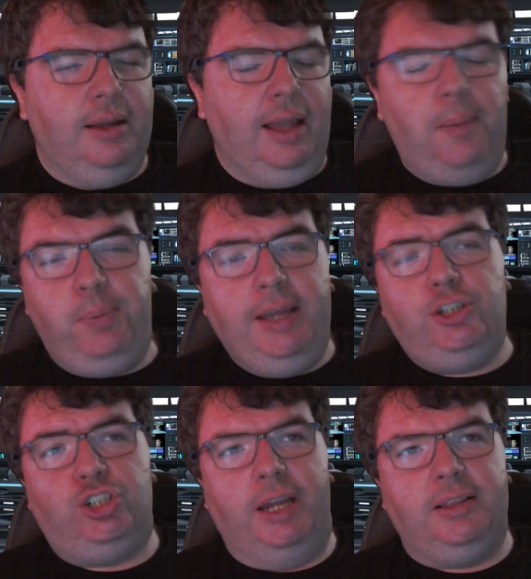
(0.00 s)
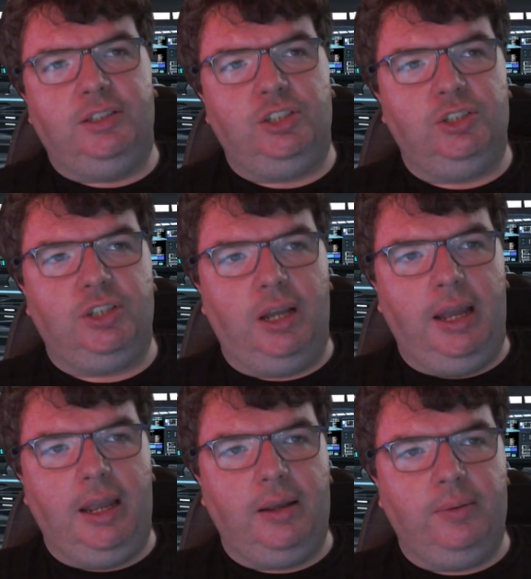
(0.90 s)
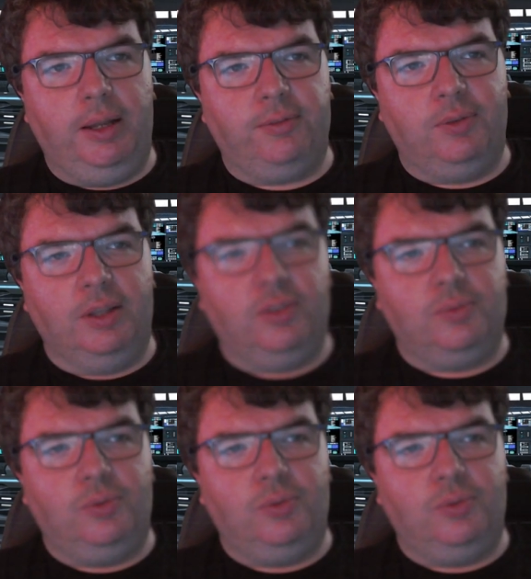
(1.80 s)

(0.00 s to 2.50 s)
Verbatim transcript: a big like this is a like, like